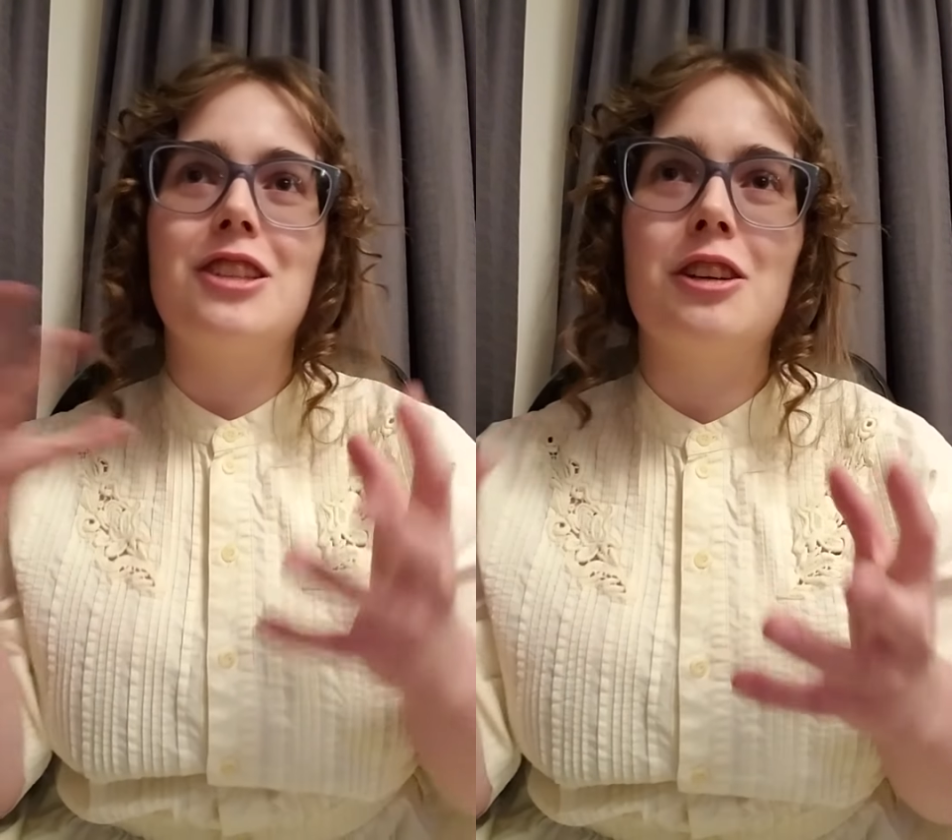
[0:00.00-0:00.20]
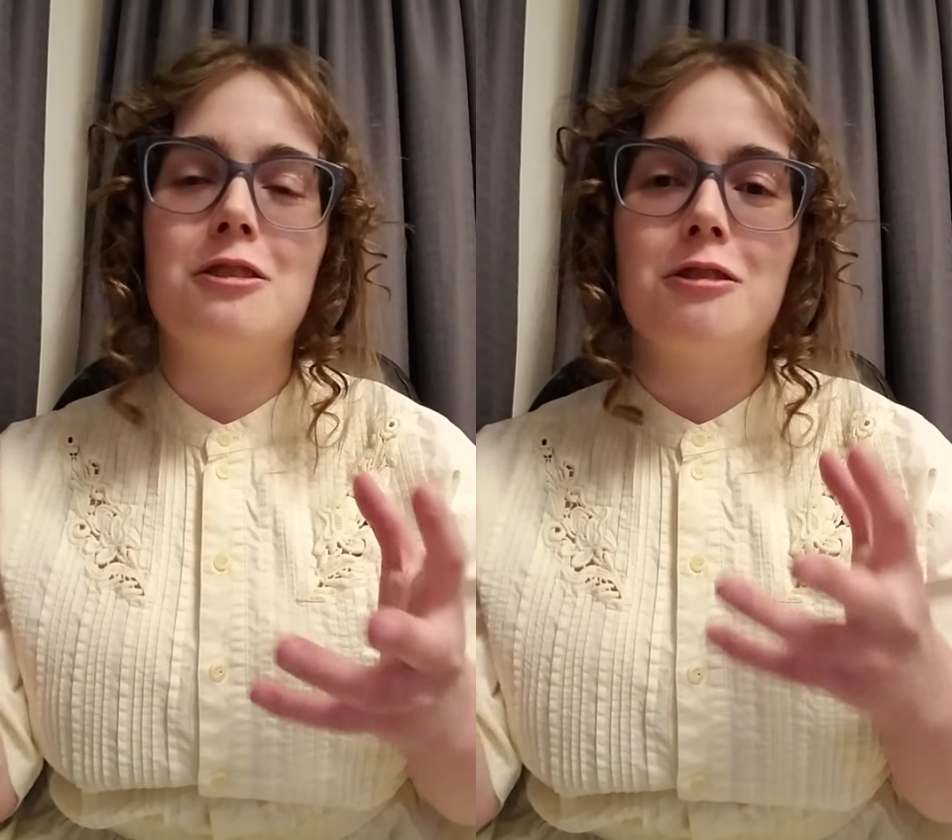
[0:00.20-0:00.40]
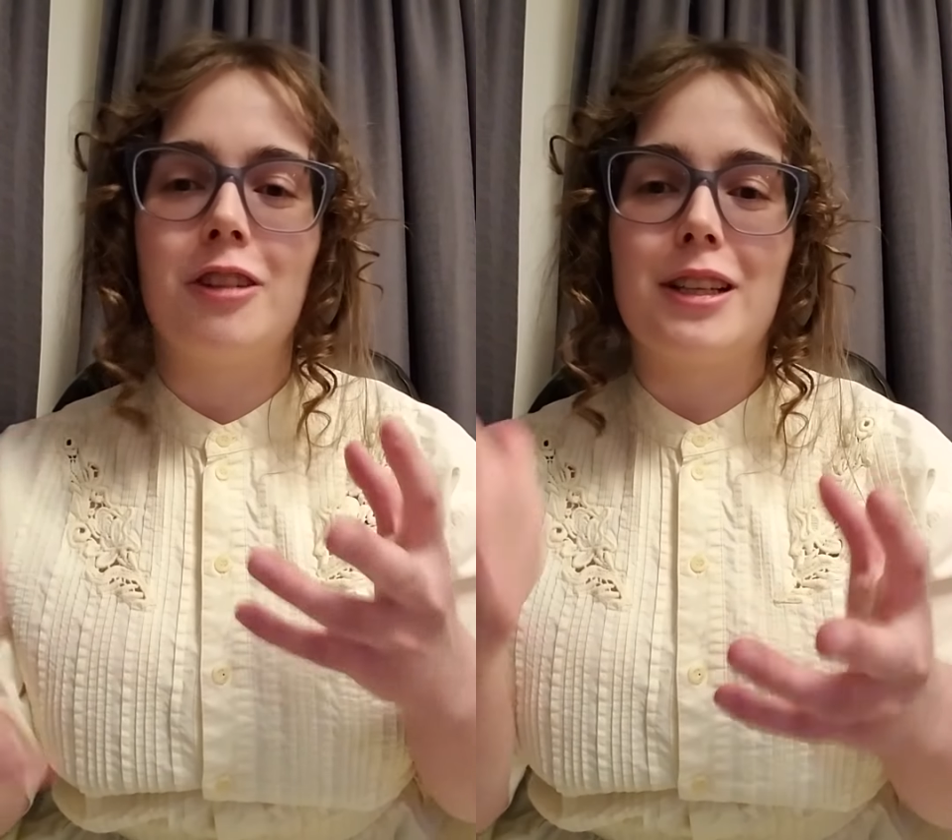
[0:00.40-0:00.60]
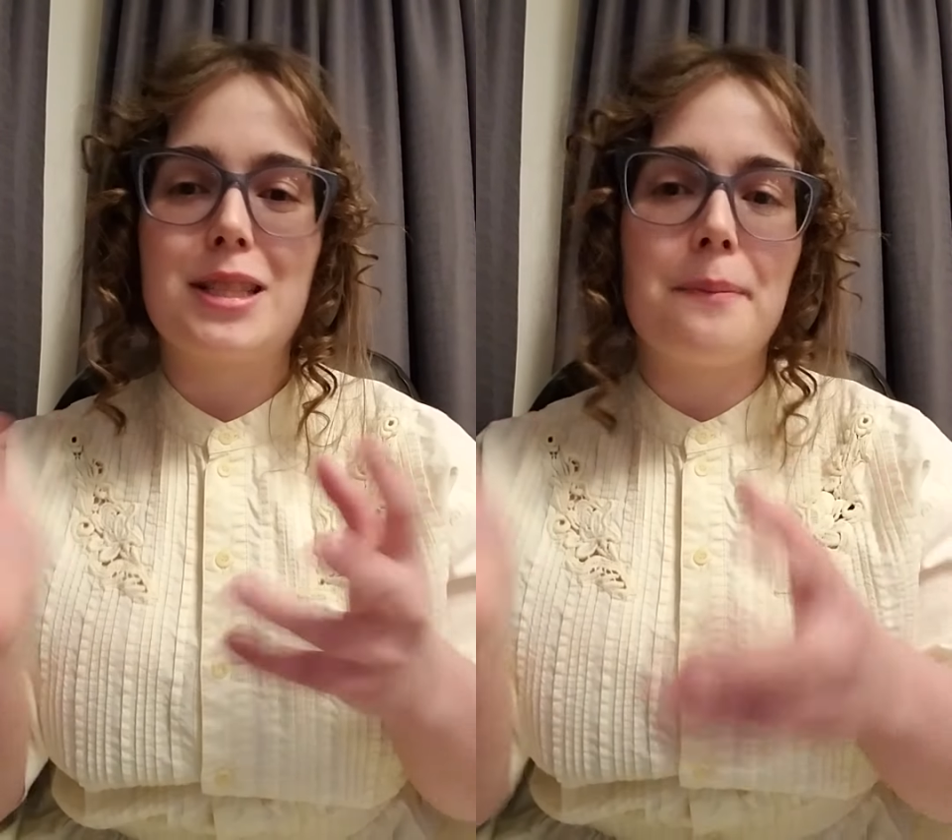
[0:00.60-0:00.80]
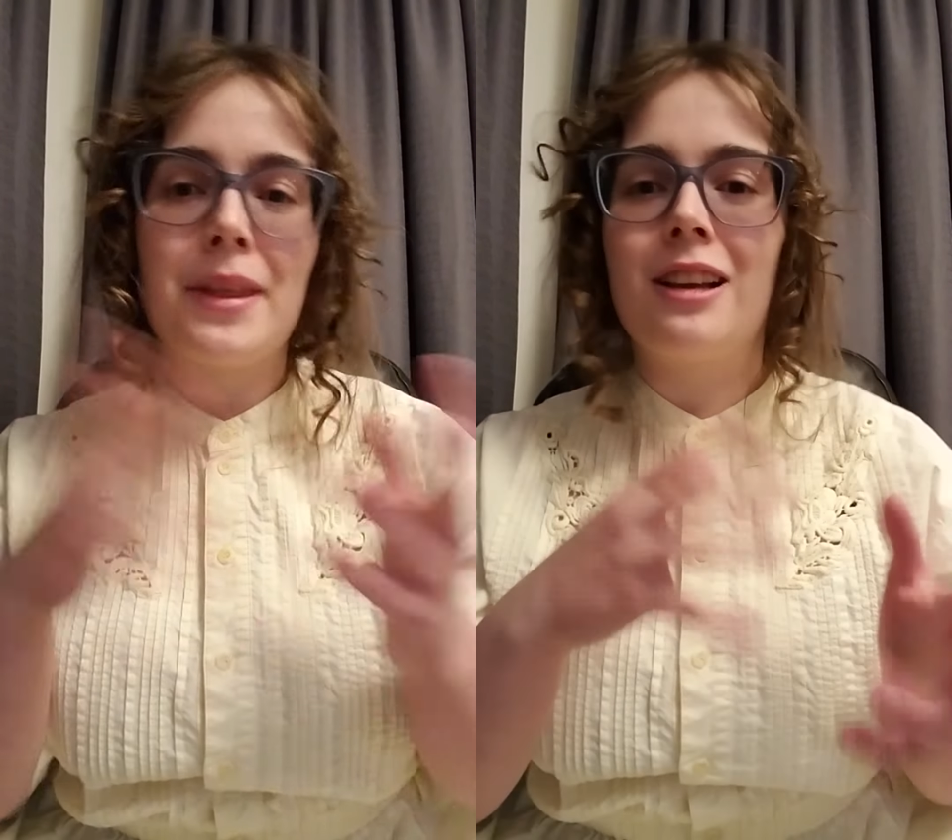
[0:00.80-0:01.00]
too or
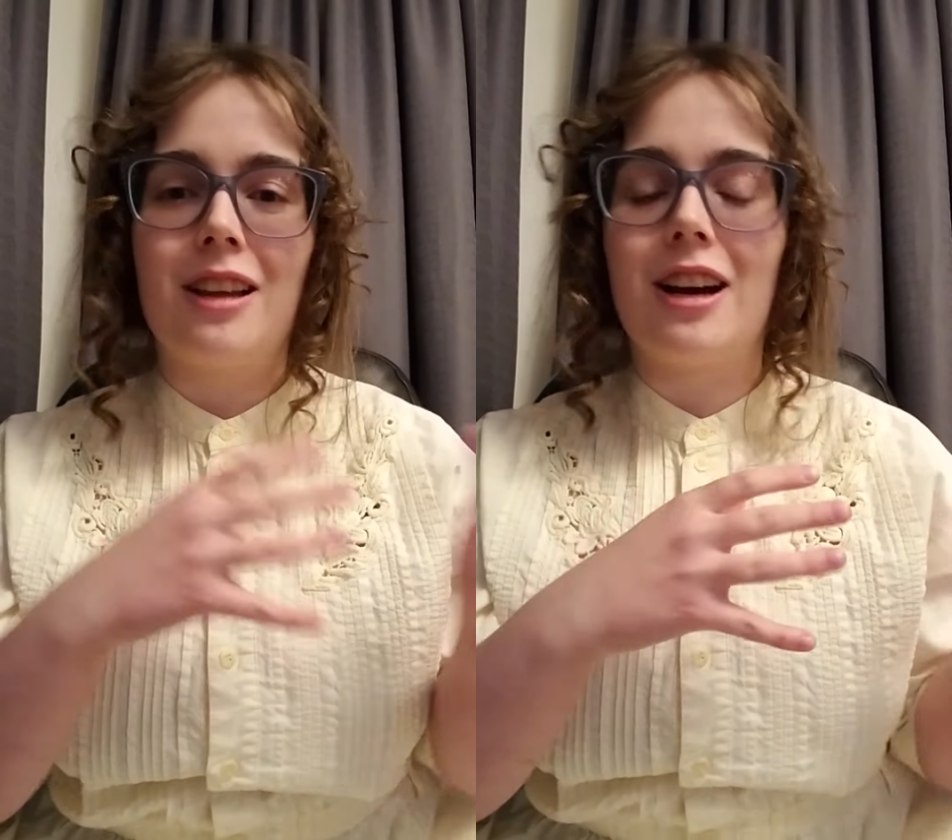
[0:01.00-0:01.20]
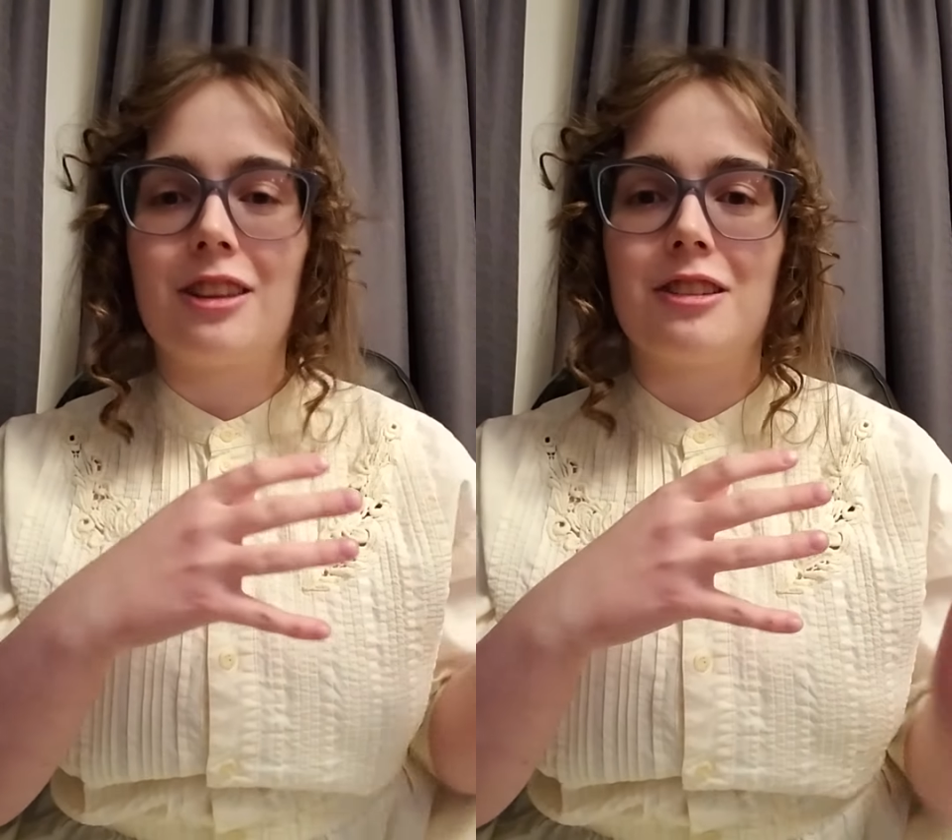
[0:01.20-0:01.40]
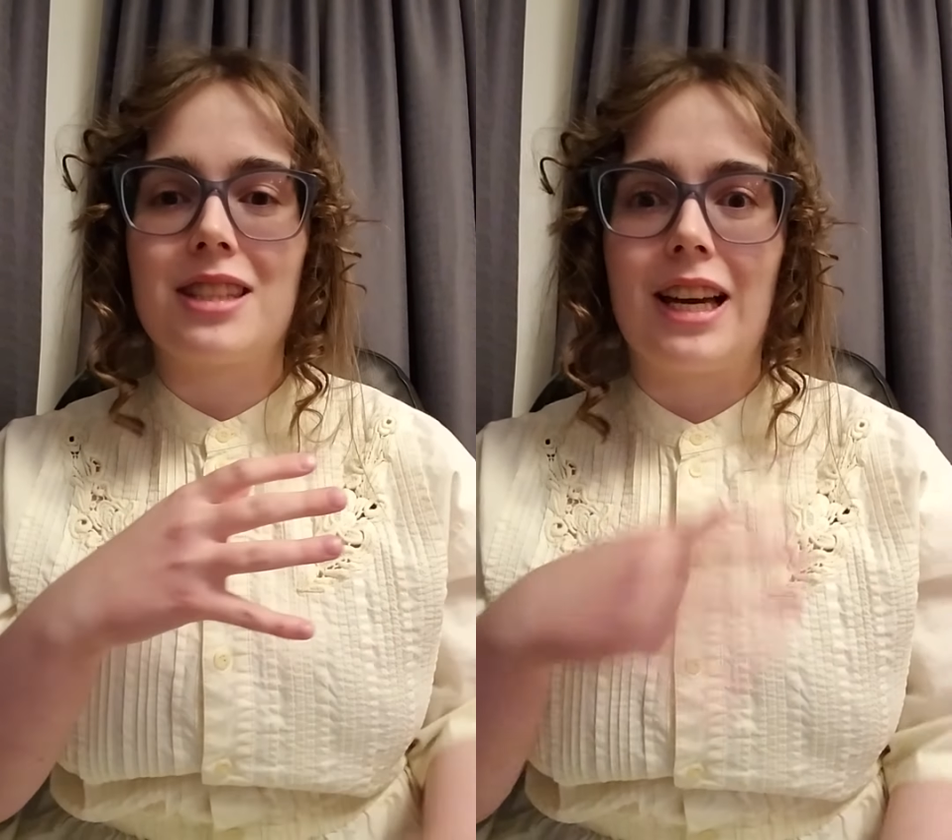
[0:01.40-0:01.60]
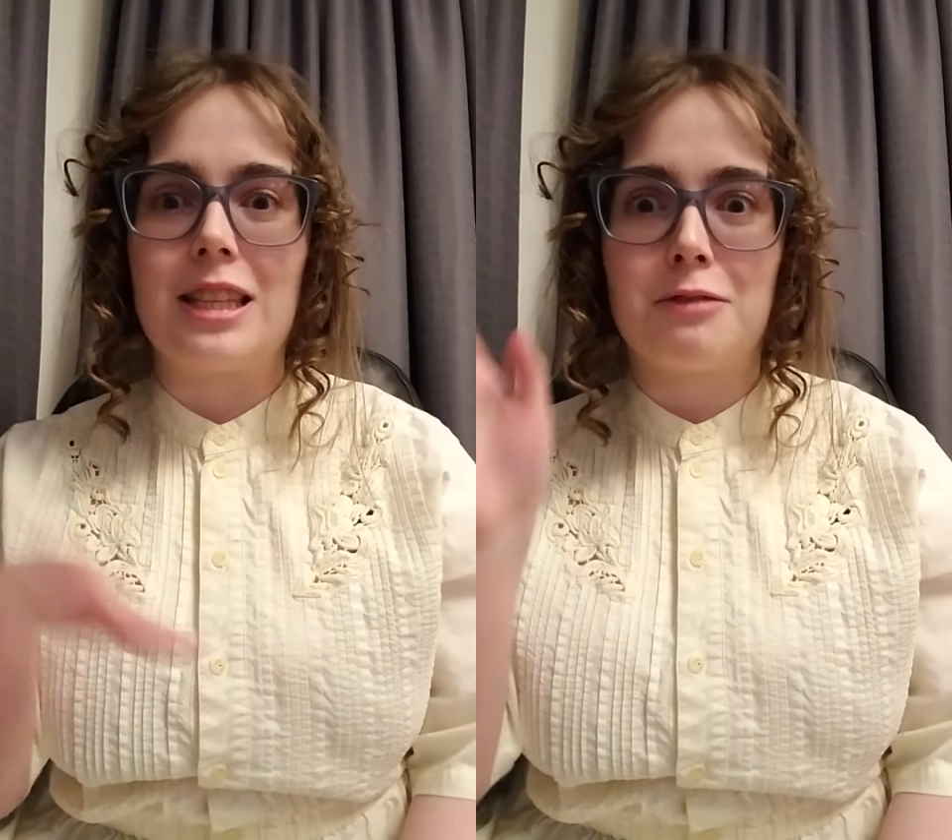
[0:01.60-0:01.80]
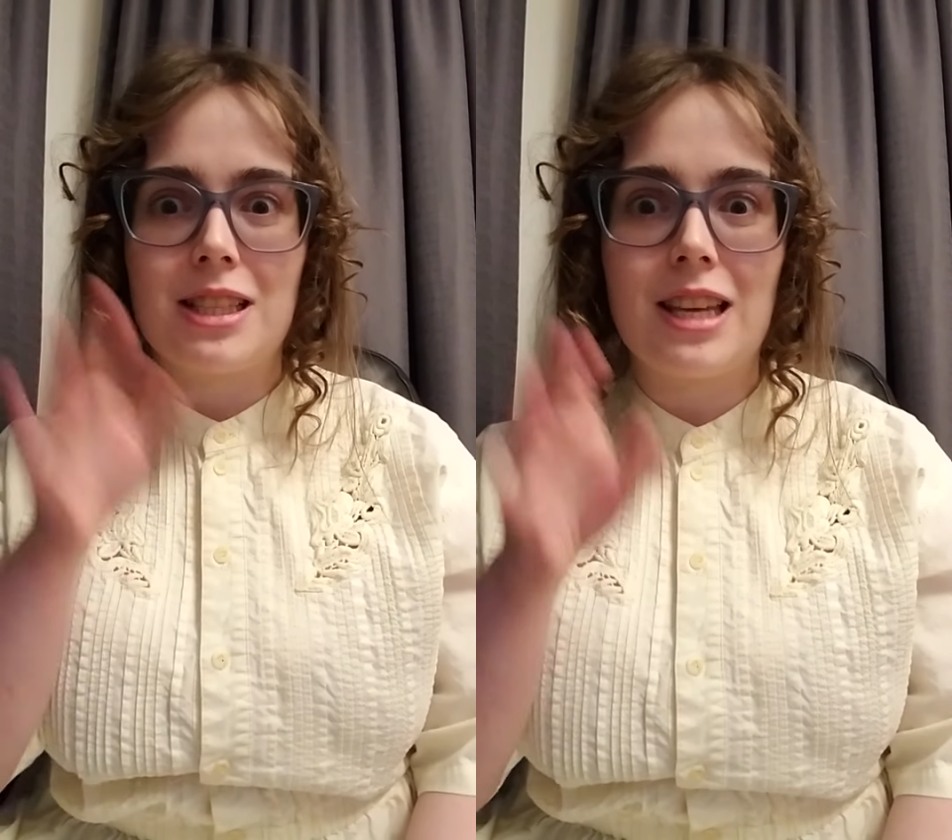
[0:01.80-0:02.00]
something along those
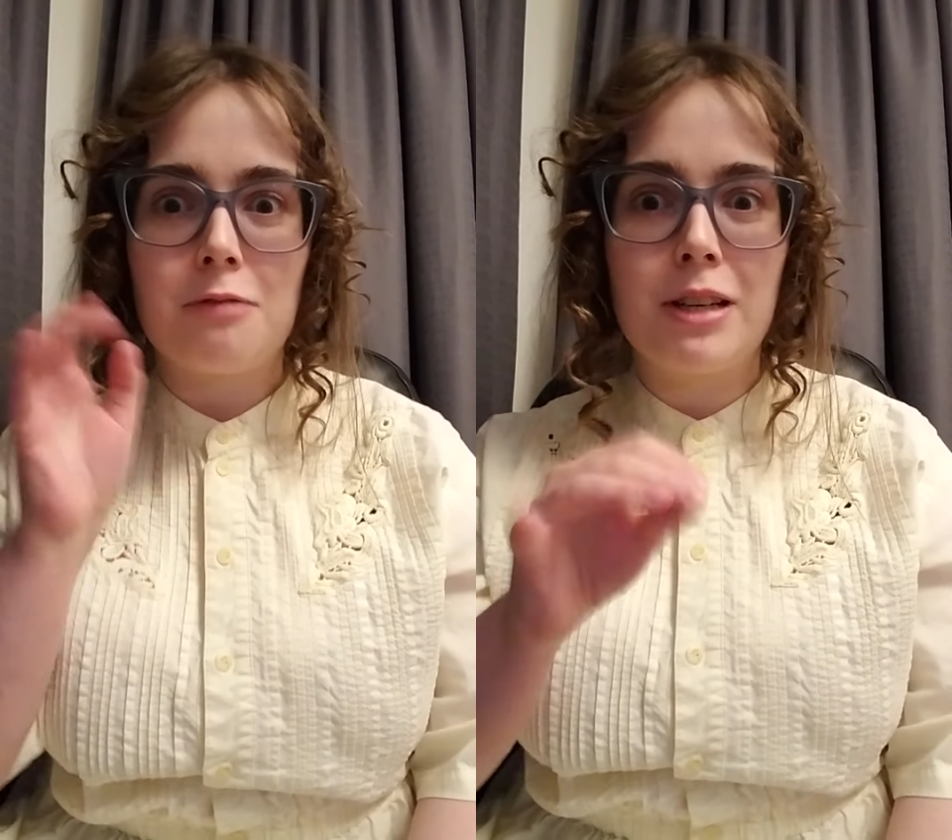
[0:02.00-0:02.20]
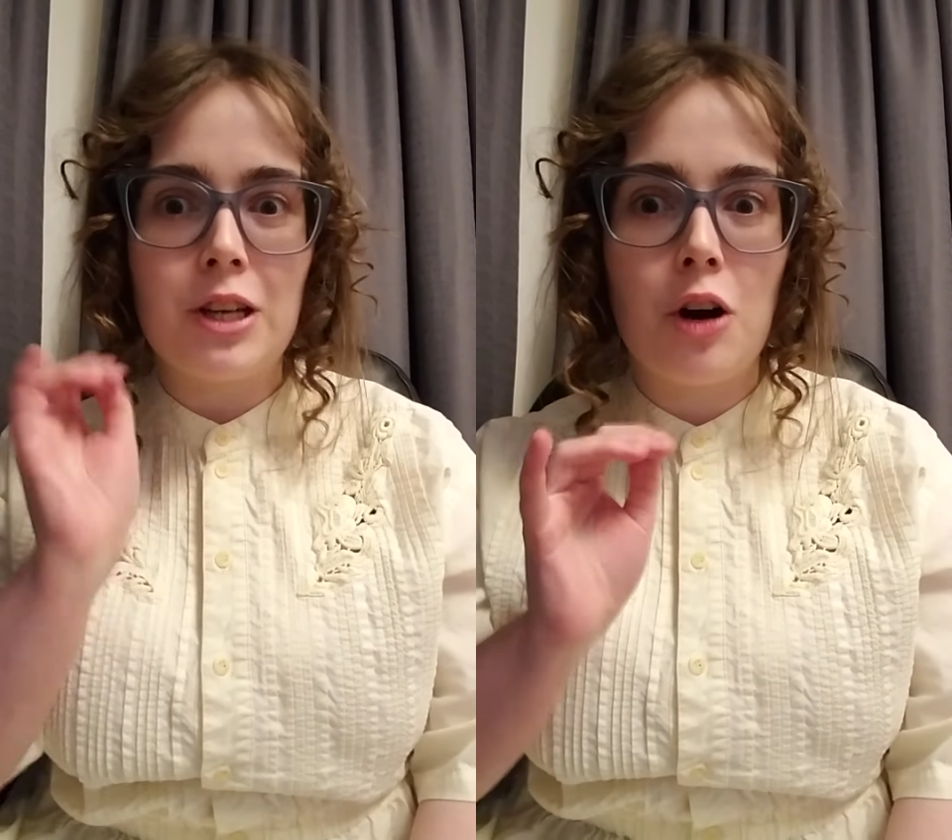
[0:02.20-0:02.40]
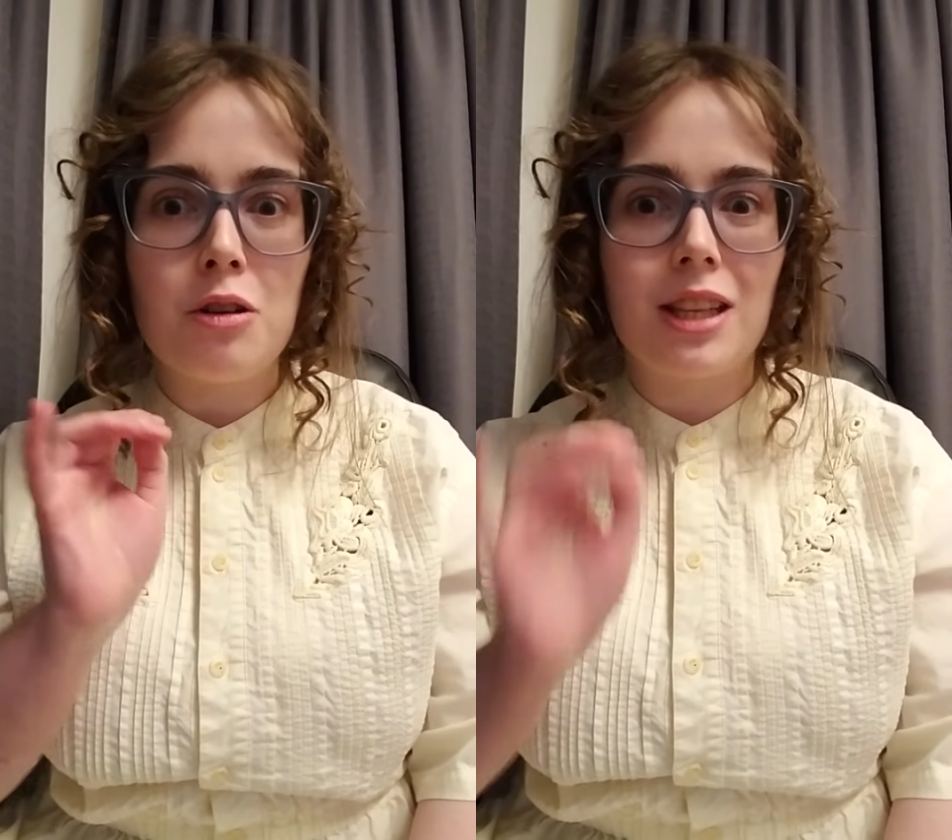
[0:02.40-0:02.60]
lines where it's like we know